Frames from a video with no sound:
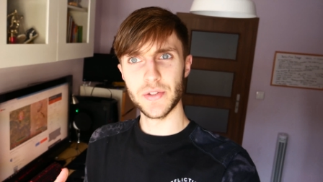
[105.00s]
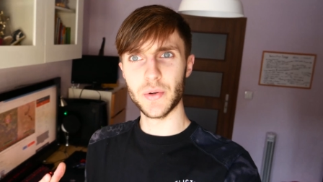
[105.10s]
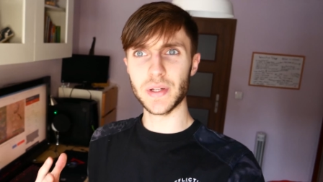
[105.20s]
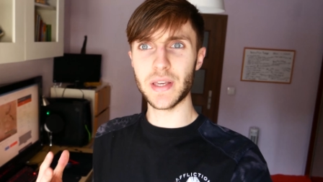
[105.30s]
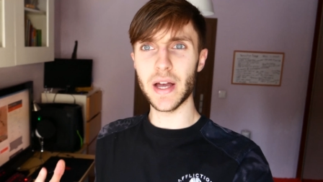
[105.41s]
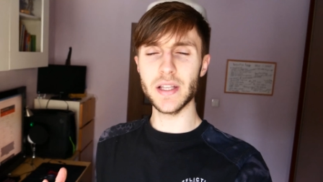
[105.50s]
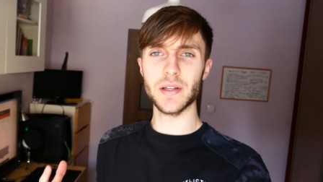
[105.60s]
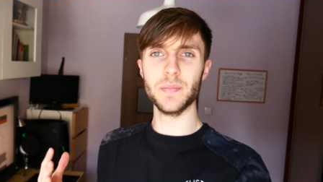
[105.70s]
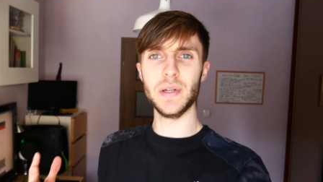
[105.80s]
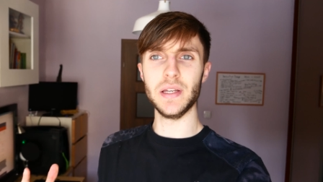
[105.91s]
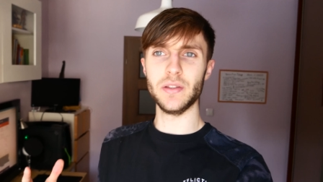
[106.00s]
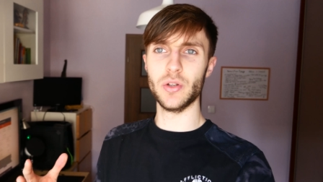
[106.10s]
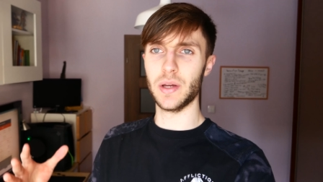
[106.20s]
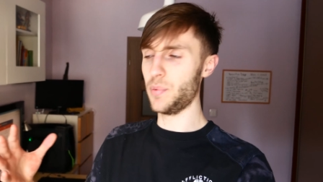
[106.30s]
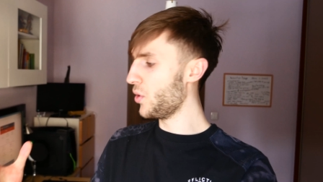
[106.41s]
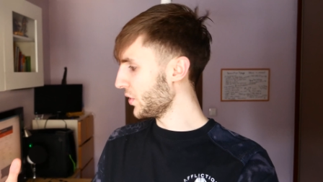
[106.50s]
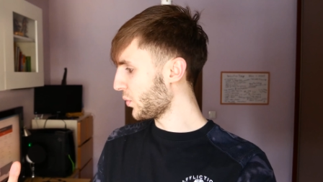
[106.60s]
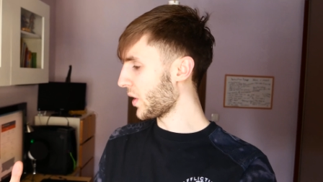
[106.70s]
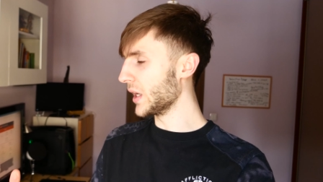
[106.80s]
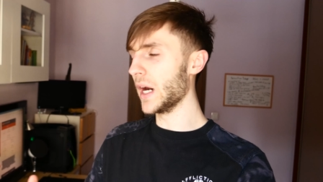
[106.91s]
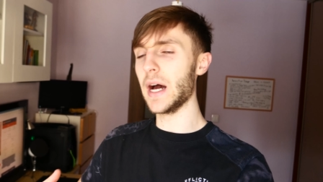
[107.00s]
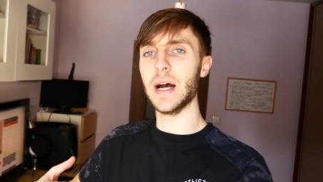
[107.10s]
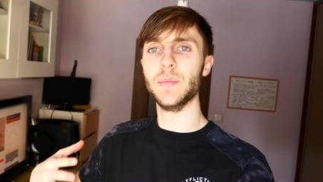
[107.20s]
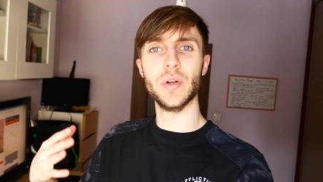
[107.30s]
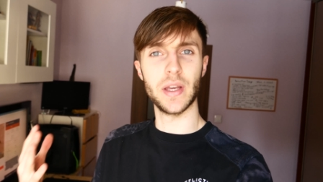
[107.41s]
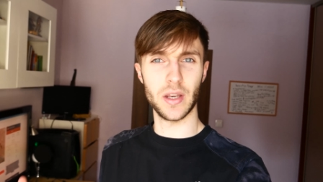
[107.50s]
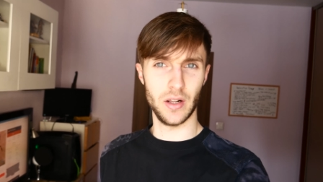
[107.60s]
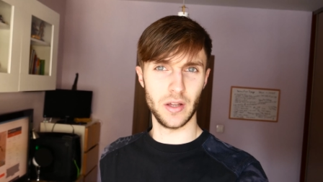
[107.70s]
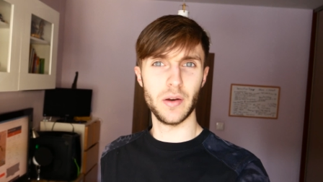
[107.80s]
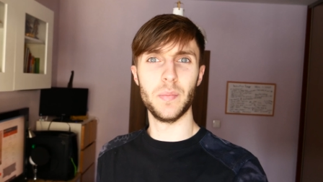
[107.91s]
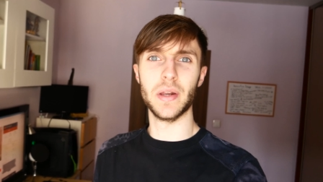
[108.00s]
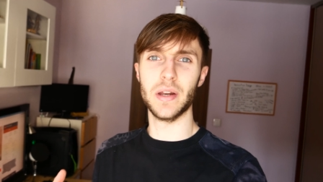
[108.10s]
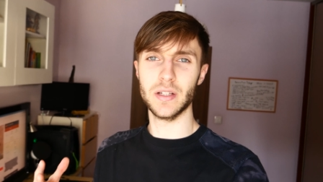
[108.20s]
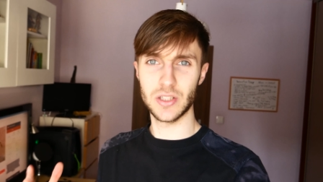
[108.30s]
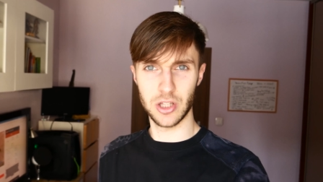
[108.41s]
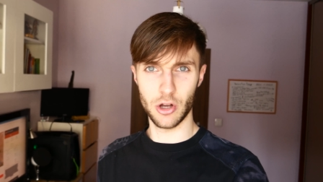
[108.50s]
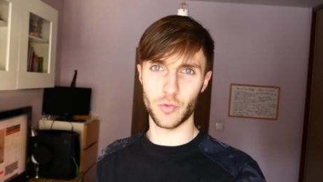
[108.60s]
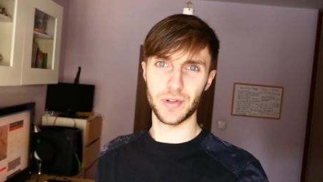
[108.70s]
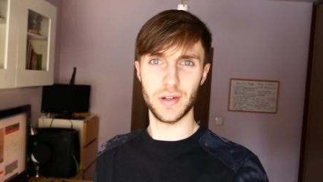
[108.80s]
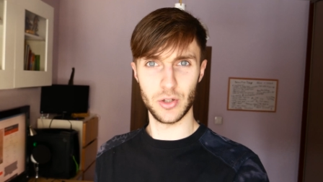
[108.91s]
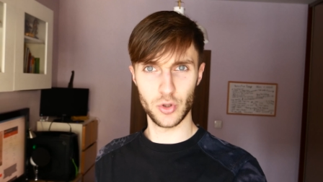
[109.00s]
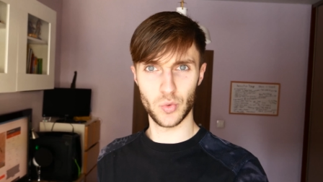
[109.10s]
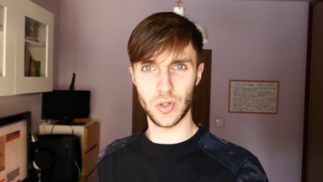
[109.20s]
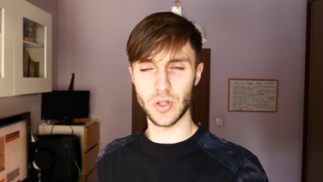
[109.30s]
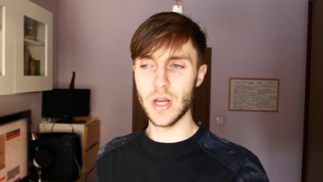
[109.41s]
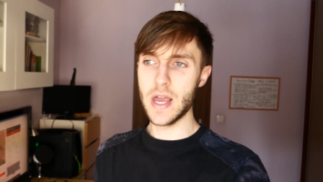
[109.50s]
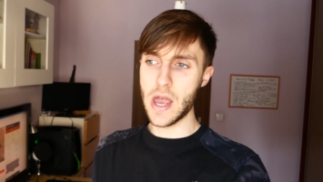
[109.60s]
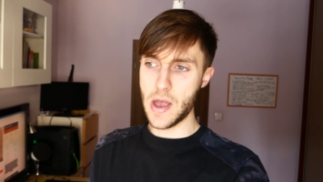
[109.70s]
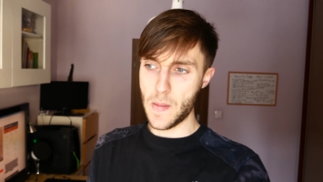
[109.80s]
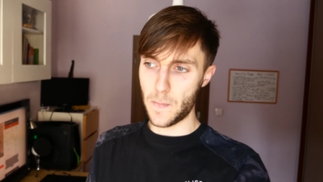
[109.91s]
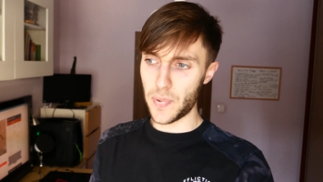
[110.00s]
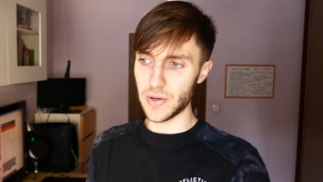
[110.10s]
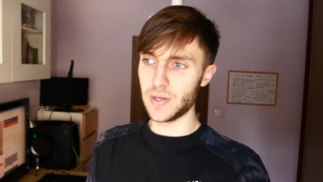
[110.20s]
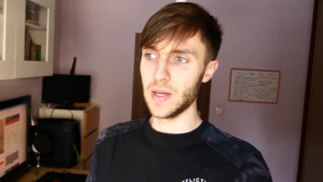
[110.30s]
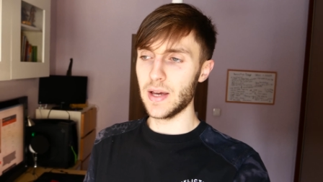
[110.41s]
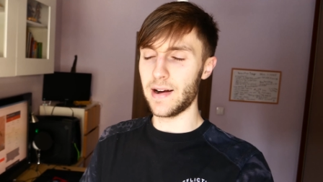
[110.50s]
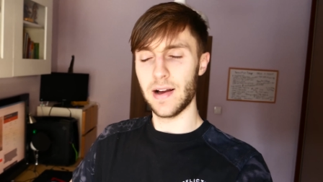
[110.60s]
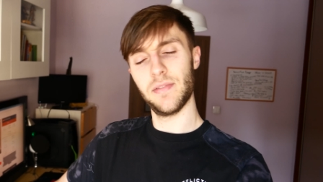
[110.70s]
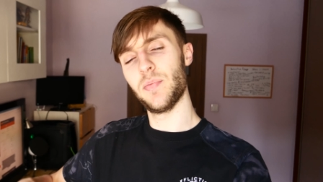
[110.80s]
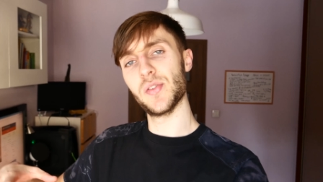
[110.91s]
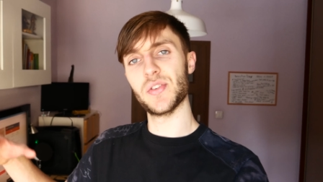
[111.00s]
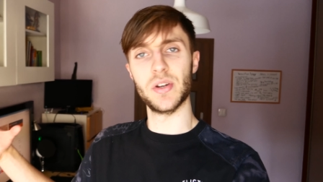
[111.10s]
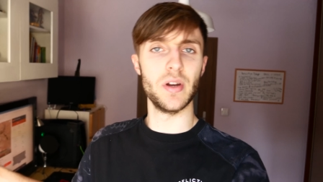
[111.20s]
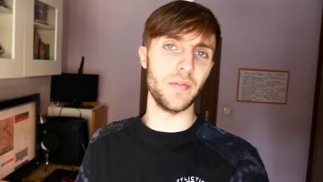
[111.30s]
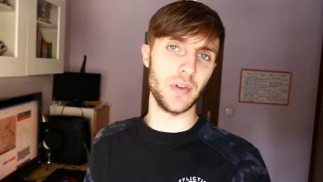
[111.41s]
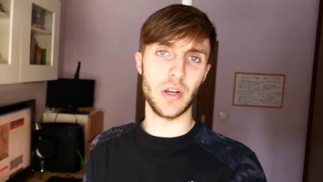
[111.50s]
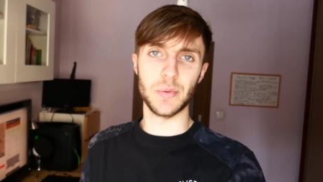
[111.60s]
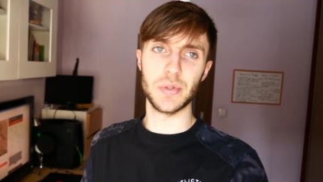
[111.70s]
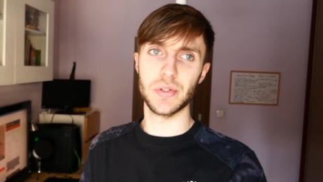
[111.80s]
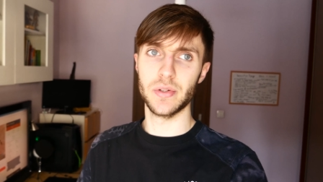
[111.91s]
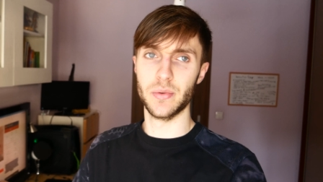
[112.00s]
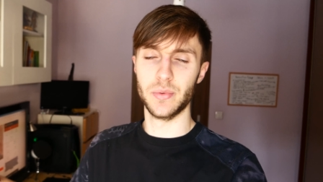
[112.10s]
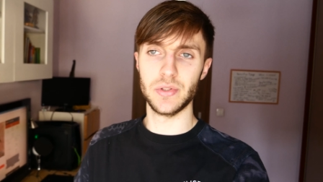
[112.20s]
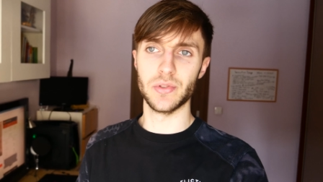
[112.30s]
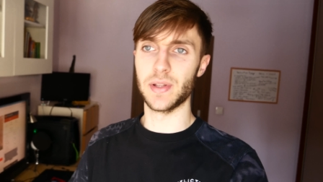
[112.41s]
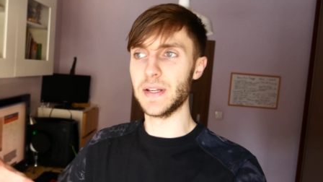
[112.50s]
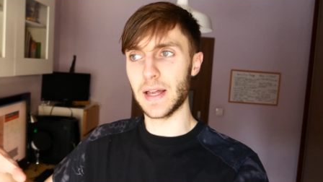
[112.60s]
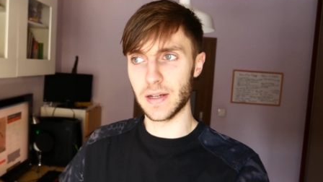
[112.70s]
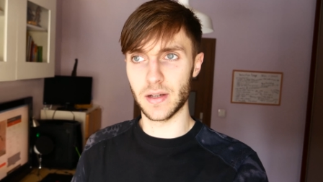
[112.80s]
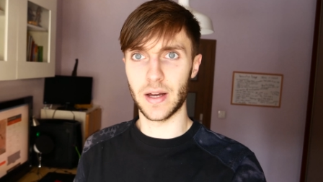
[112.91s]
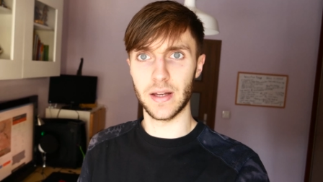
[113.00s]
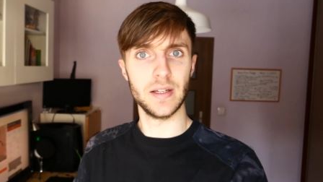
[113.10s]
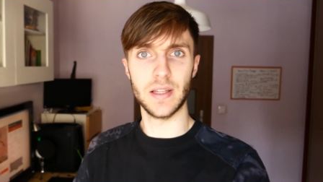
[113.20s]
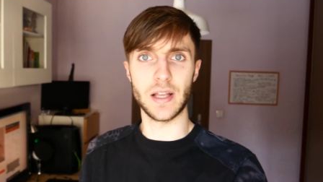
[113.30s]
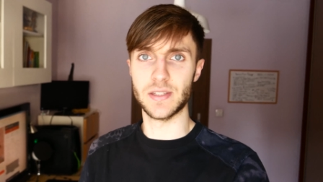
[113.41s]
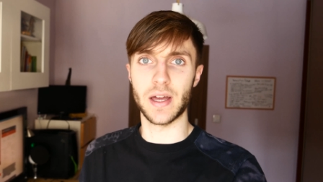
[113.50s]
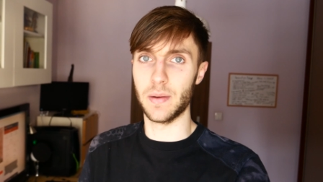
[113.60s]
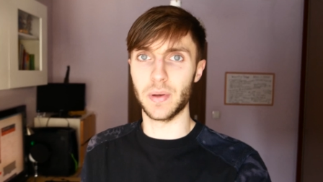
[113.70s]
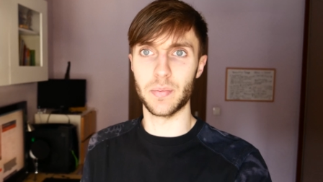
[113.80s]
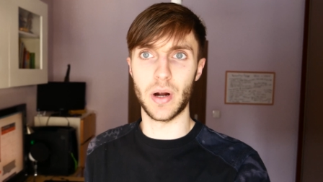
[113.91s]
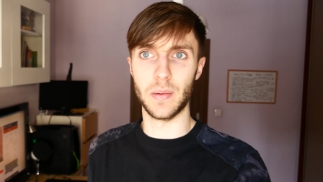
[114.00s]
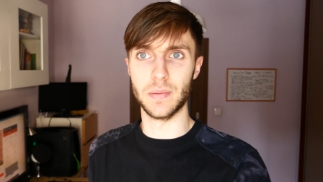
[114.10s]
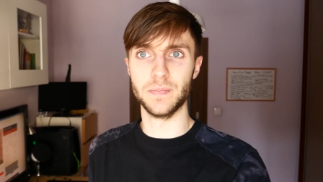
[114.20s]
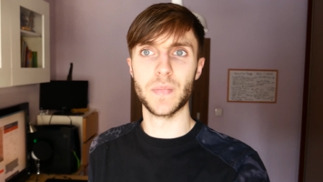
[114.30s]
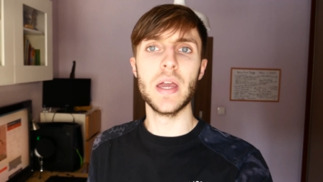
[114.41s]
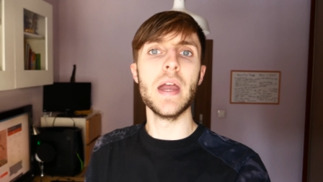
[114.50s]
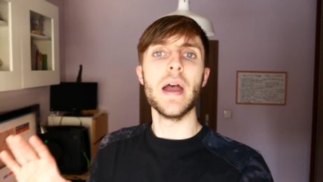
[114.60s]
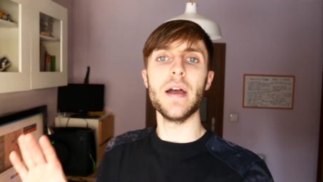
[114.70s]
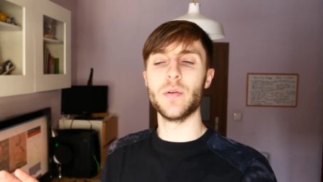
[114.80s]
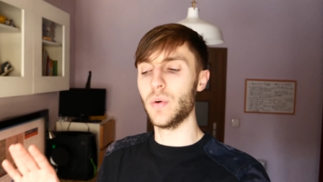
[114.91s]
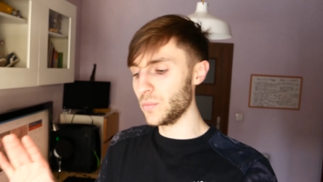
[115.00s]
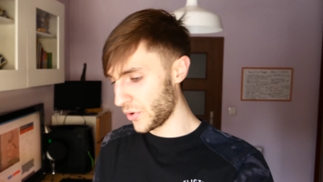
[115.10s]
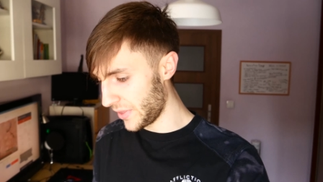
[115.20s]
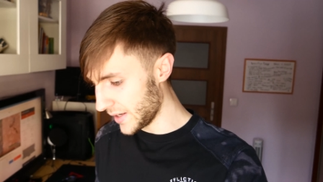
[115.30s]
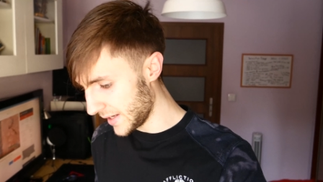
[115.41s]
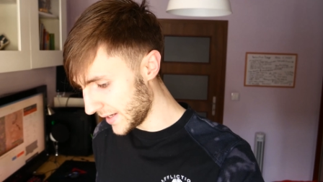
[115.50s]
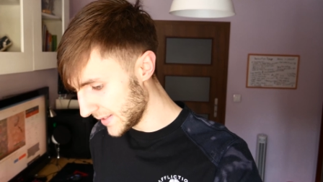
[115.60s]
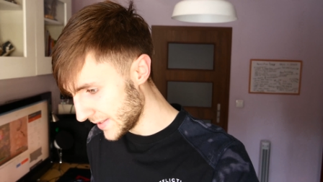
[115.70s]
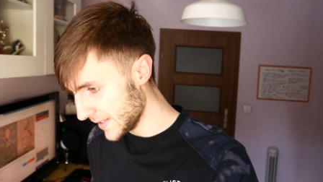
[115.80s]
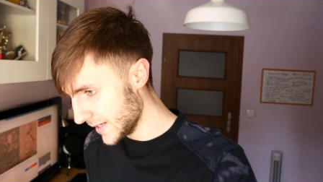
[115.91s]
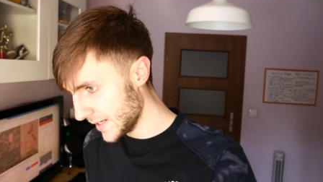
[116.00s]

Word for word: So it got me to a point where I'm doing it a little bit slower than usual, but I've posted enough videos recently that that's not a big problem. And one more thing is,